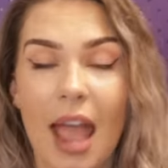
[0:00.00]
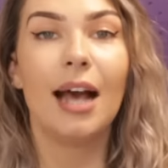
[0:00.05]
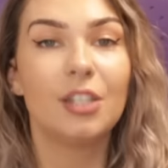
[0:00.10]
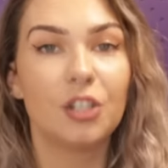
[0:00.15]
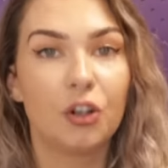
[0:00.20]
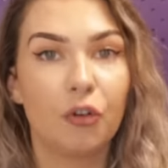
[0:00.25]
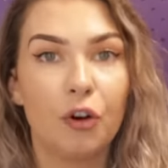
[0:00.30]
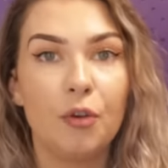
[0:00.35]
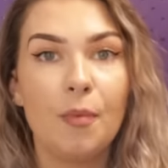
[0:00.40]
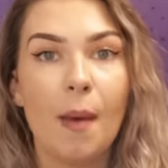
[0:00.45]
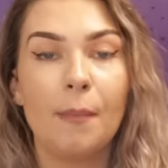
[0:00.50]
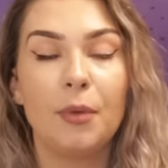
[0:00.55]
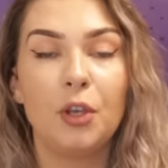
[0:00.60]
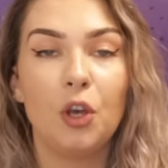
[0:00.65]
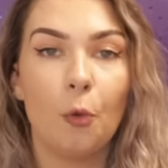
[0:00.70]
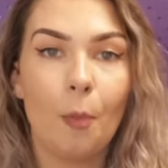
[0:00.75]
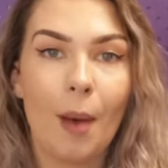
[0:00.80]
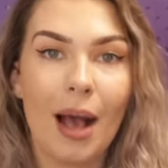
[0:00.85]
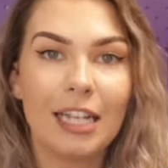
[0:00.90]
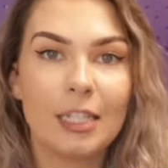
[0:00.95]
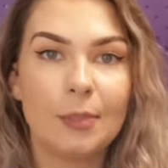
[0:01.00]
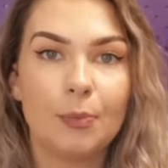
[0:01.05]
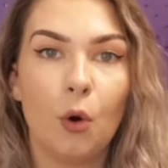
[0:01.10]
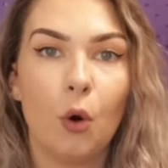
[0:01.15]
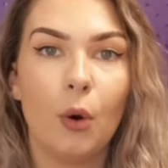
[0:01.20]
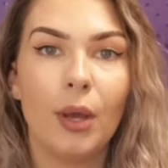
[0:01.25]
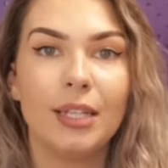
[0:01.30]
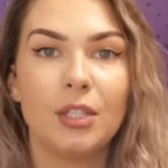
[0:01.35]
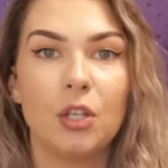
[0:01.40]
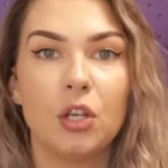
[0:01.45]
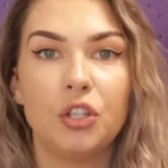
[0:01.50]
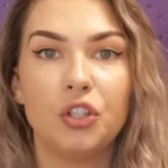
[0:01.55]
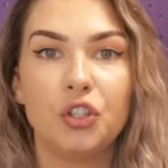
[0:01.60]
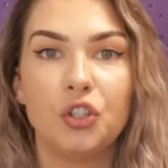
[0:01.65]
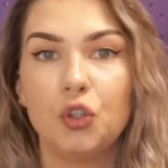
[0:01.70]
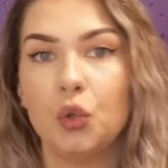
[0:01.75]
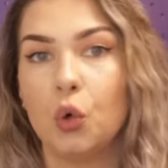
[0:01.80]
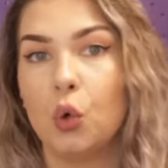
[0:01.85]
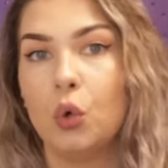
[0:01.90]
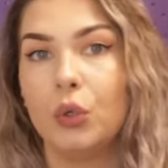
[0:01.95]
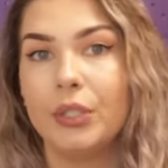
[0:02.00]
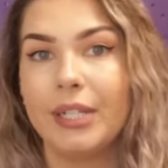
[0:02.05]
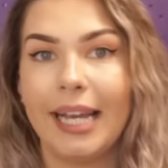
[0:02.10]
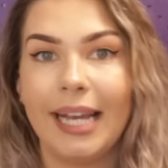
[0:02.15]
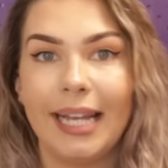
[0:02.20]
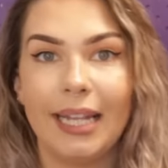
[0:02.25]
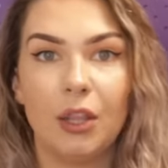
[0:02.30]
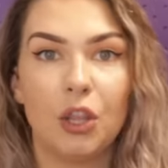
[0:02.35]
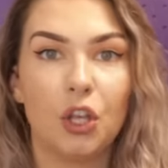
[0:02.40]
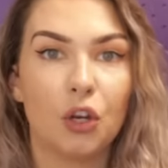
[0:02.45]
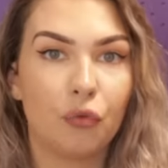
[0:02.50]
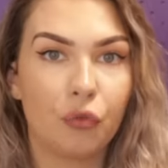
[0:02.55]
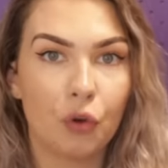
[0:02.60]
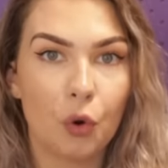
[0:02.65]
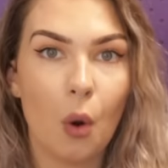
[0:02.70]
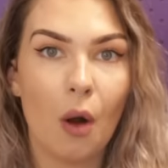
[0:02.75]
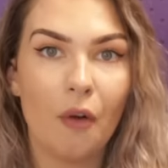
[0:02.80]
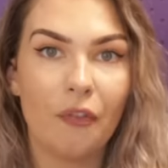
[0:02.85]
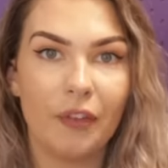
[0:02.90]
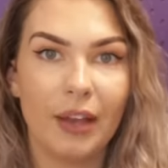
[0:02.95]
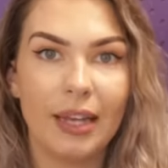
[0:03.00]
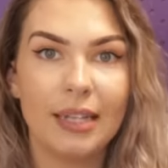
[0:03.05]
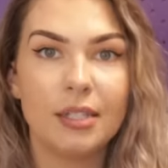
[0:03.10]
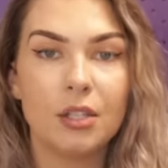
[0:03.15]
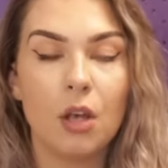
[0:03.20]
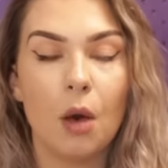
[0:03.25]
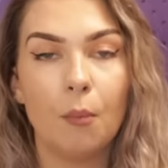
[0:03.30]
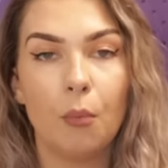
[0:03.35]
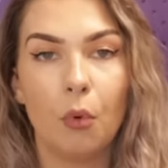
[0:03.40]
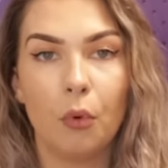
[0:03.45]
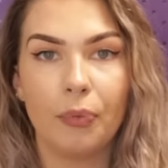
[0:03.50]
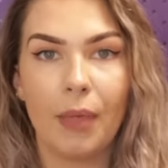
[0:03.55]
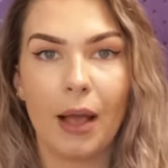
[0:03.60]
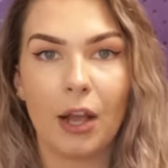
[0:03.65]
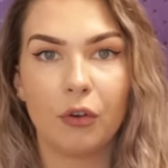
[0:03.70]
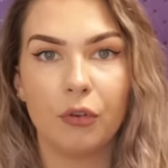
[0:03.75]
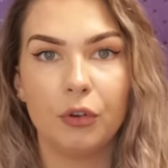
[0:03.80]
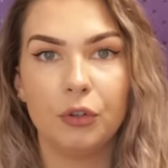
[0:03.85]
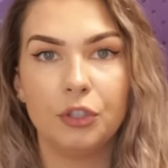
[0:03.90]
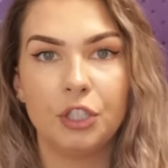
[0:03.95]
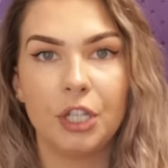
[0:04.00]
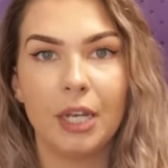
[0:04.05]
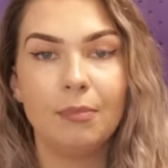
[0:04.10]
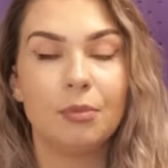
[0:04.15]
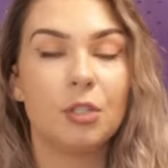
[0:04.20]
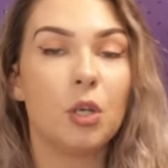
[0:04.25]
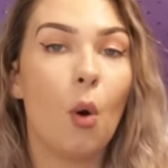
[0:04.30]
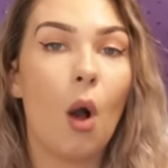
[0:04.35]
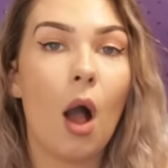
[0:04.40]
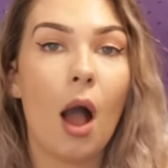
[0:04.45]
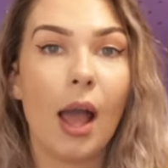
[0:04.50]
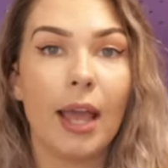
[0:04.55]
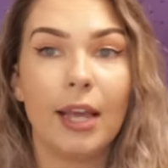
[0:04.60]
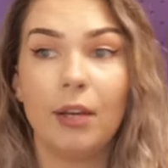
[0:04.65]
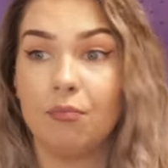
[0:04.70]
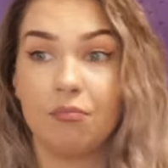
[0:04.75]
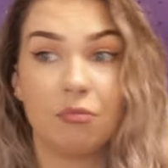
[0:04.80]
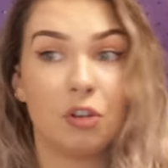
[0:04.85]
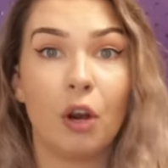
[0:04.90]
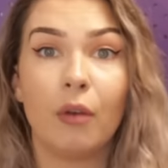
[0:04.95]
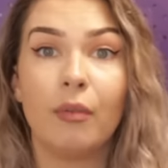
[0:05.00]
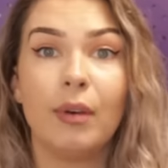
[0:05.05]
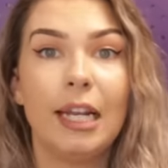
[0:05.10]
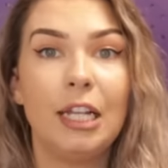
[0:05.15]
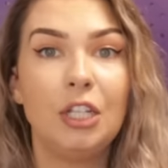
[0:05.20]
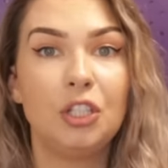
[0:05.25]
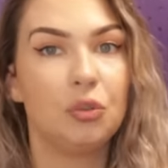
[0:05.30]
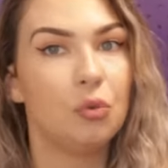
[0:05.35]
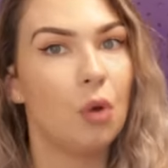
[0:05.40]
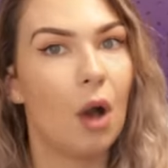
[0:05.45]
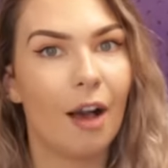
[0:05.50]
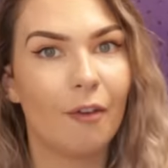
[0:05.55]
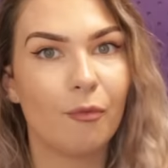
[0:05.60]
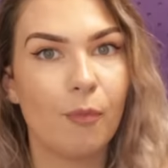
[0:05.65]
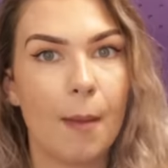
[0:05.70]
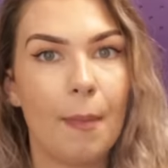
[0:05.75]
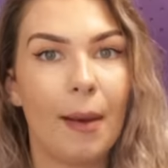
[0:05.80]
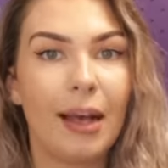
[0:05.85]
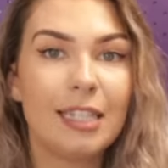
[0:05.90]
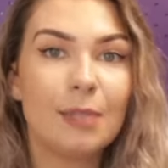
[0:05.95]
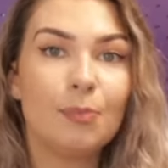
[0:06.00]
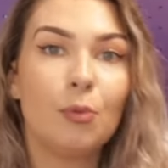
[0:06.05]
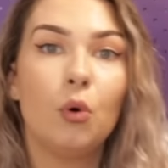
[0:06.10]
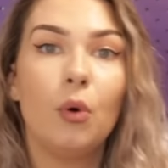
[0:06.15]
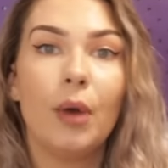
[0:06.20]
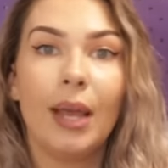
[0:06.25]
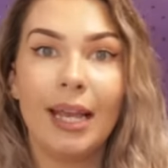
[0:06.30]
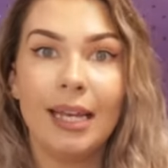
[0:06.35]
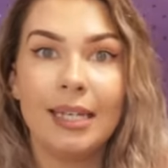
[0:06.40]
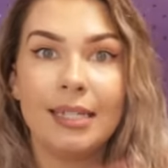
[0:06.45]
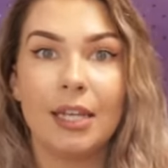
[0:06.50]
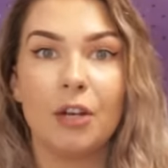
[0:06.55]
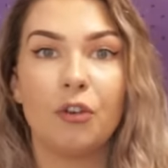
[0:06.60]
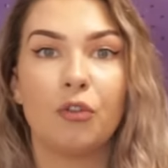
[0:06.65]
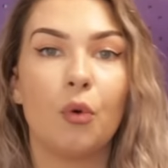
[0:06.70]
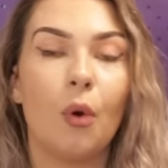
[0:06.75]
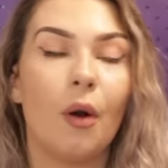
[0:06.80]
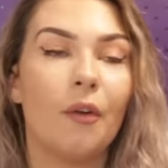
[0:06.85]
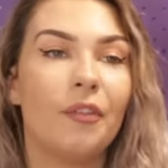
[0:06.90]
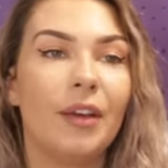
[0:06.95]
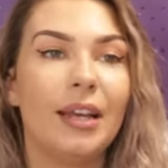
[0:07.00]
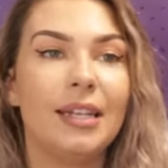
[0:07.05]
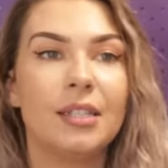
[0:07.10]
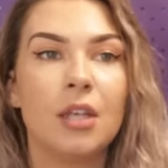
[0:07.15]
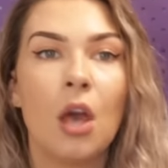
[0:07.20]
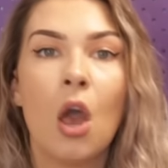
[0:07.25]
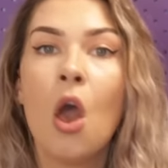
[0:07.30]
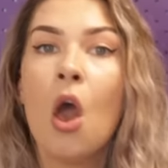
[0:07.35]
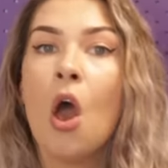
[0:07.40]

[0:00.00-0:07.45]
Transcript: As a crew member, your passport is stored in the crew office on board that cruise ship. So I currently do not have my passport. It is in crew office.